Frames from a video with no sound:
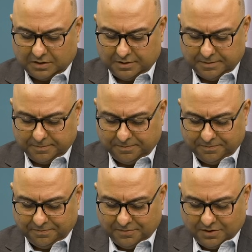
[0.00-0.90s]
Yeah,
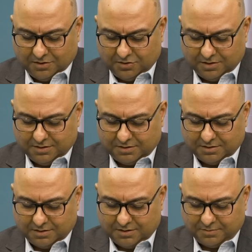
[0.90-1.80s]
so
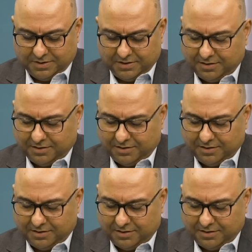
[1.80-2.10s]
it's been